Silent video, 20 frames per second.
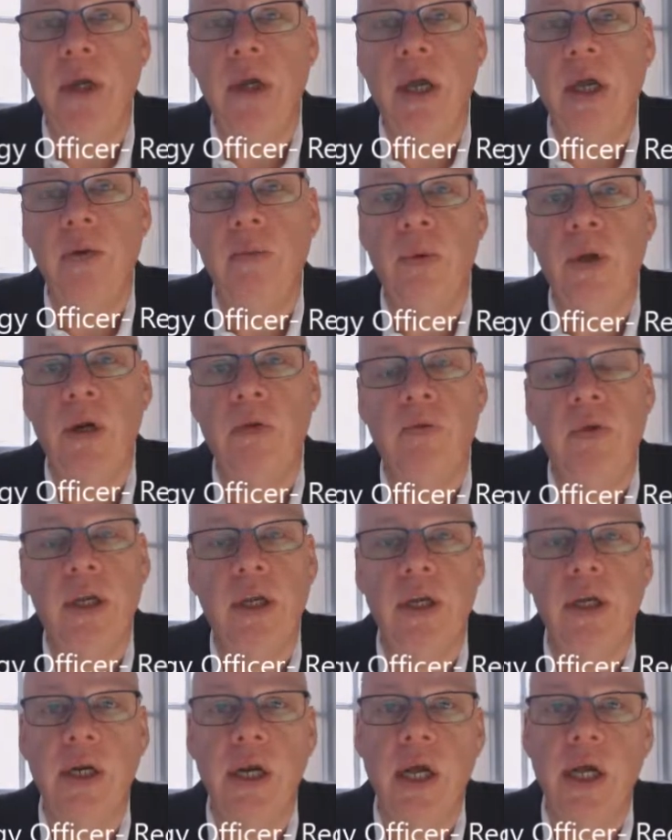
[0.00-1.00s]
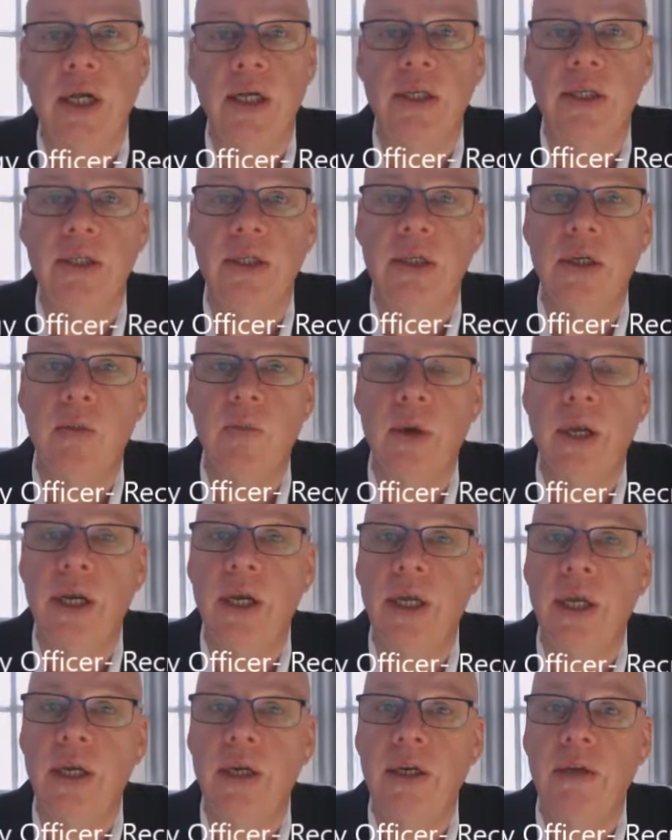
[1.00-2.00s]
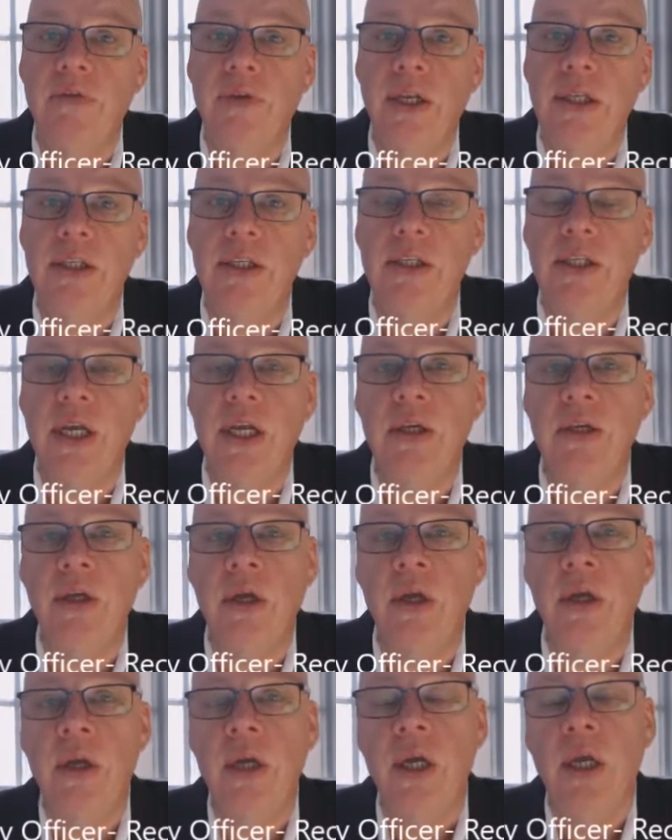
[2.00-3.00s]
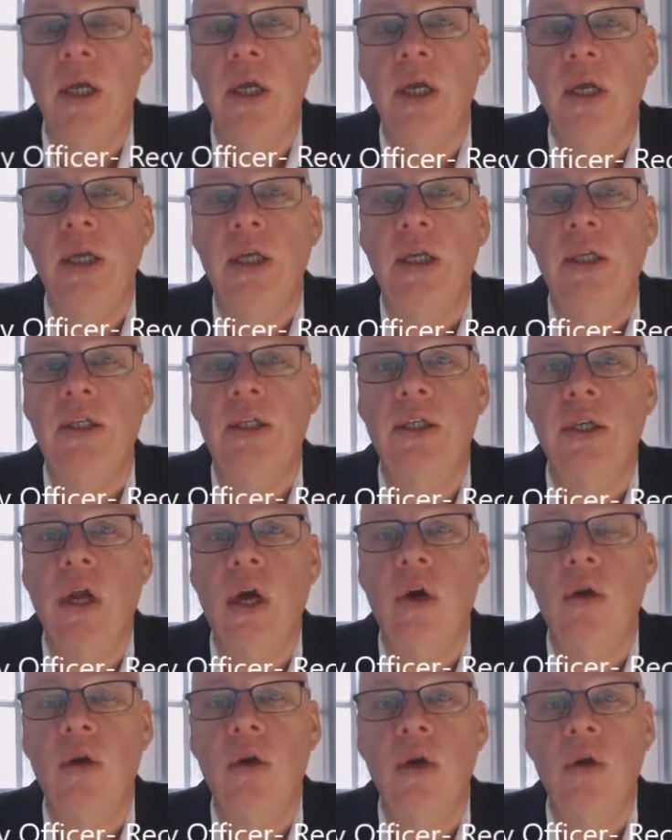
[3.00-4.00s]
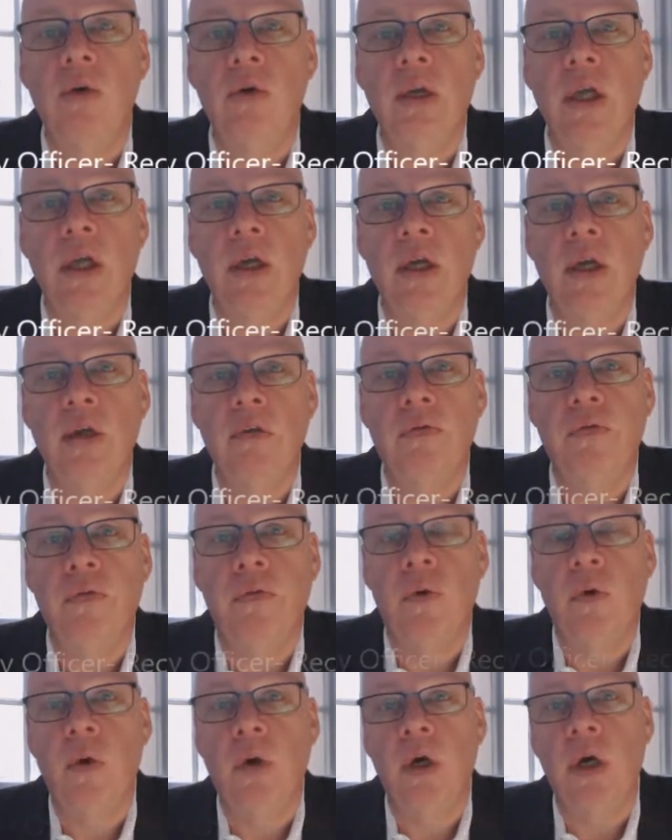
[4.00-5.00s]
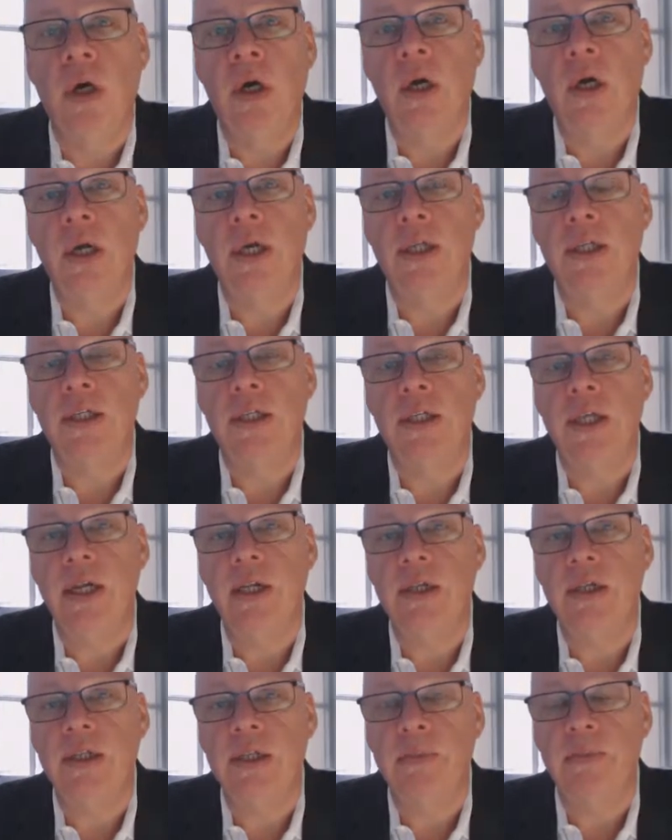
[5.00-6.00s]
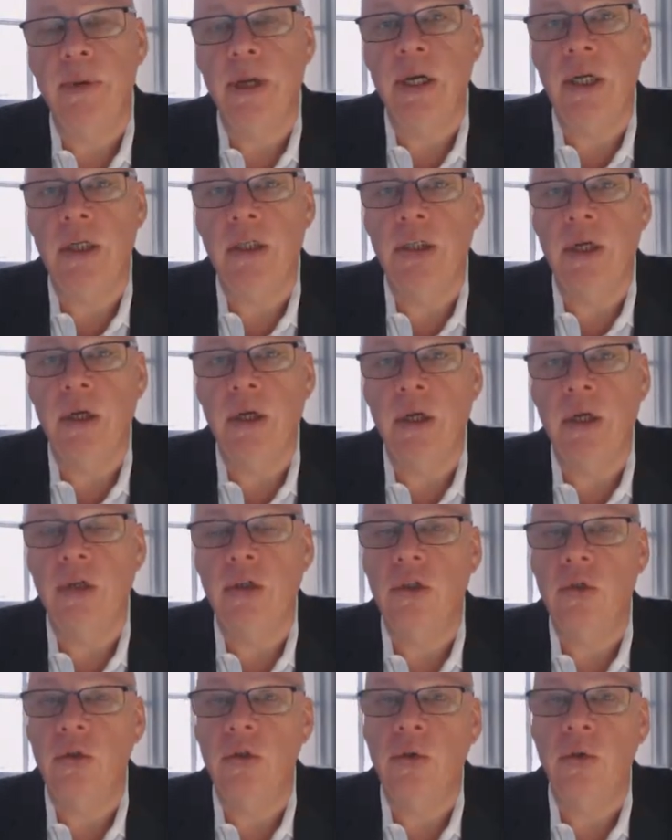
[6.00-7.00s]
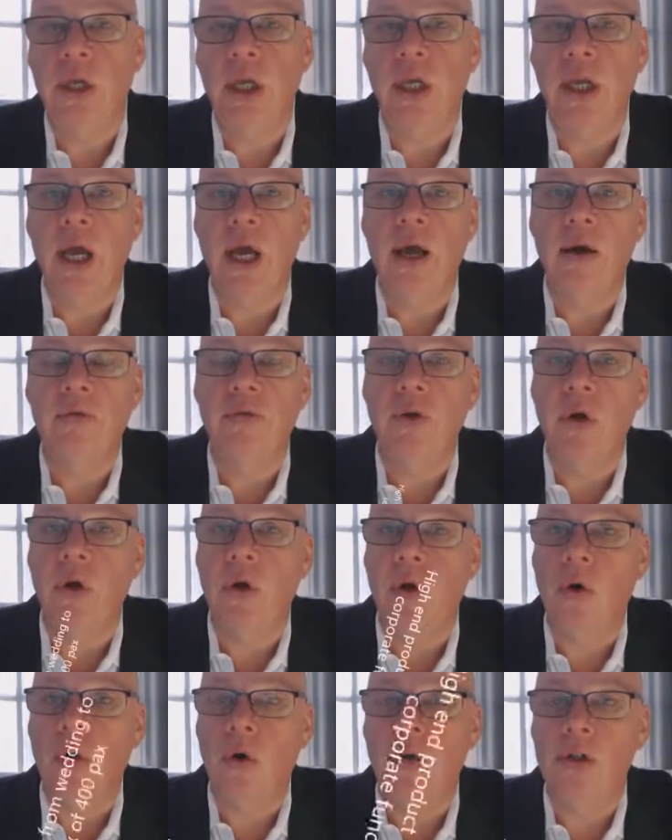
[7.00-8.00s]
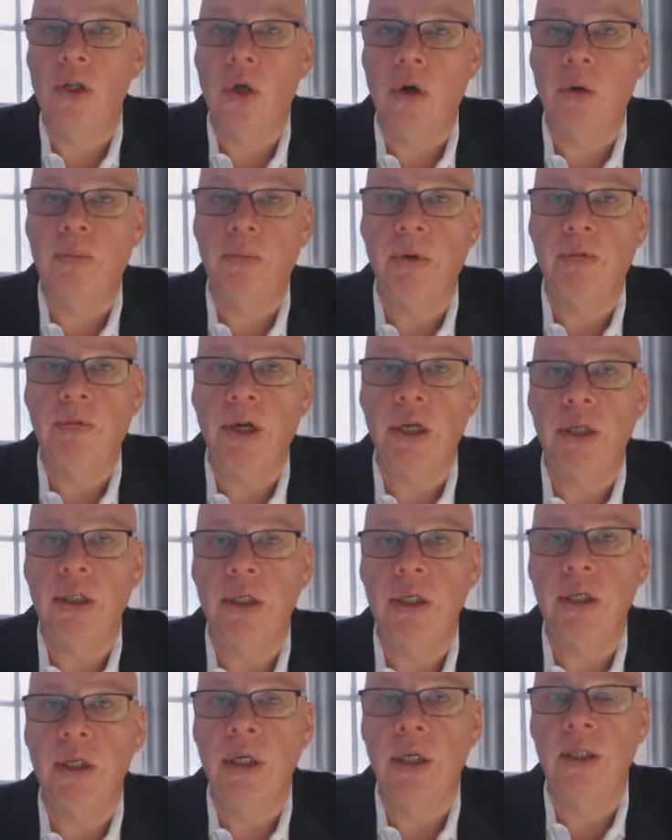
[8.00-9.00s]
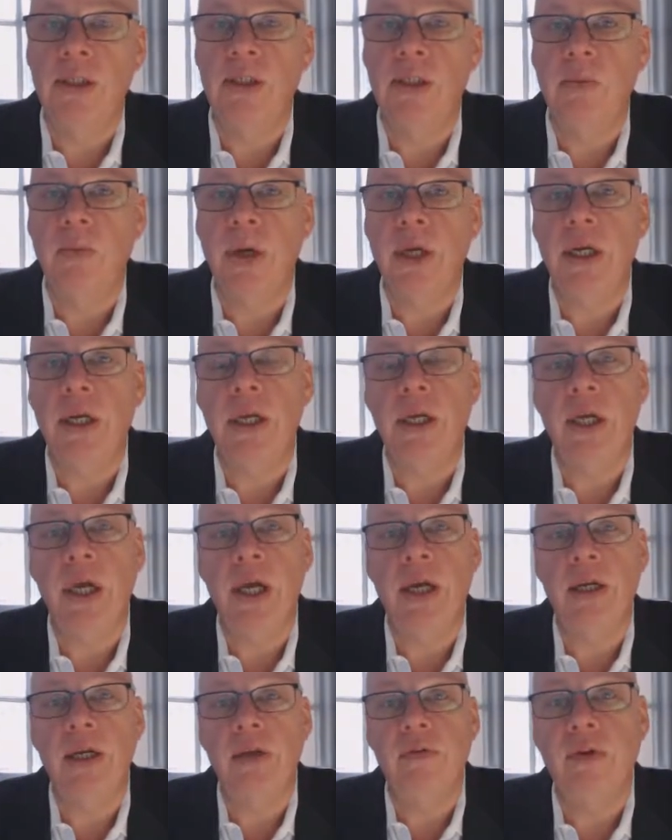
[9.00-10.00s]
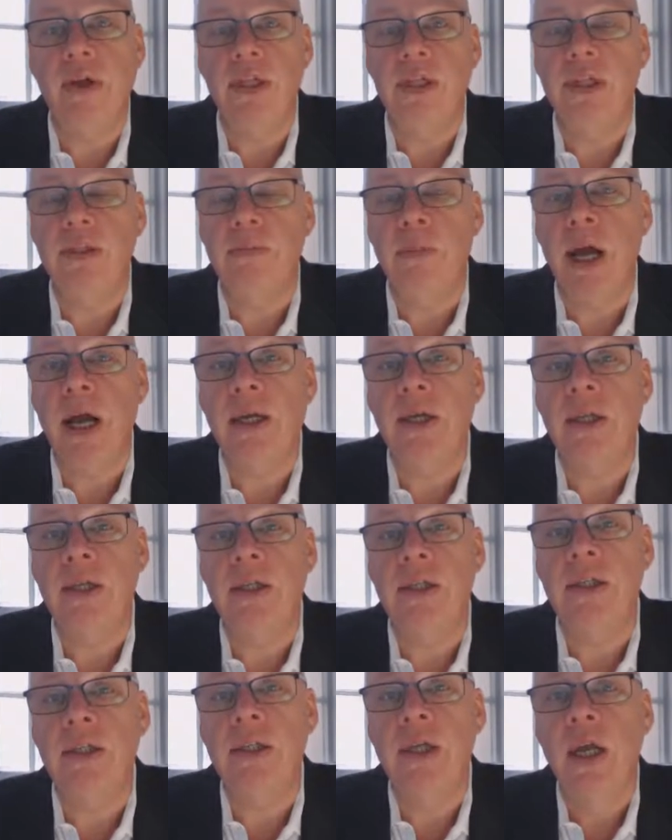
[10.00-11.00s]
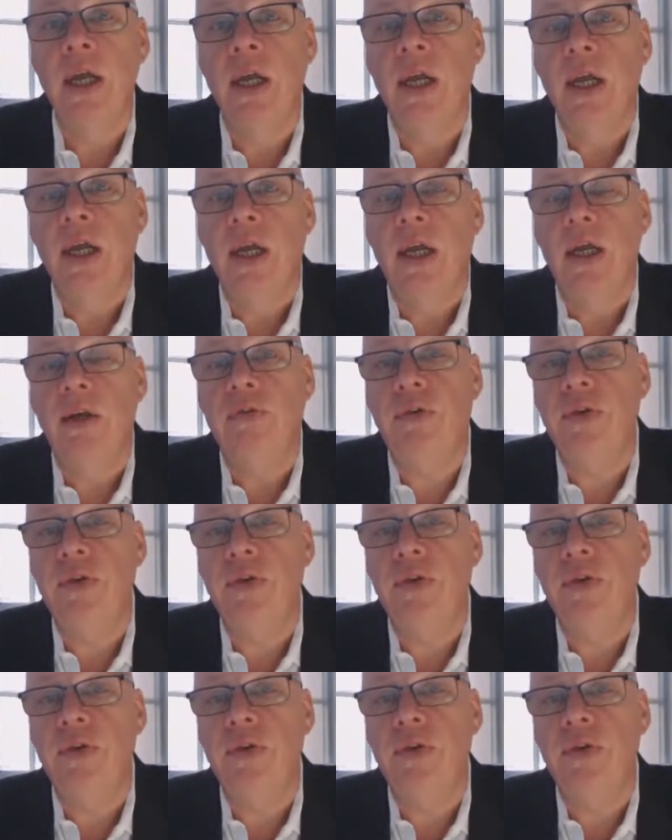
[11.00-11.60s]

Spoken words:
and well-recognized wedding and event center is now looking for a sales manager to looking after all the operation in the wedding and events markets. And for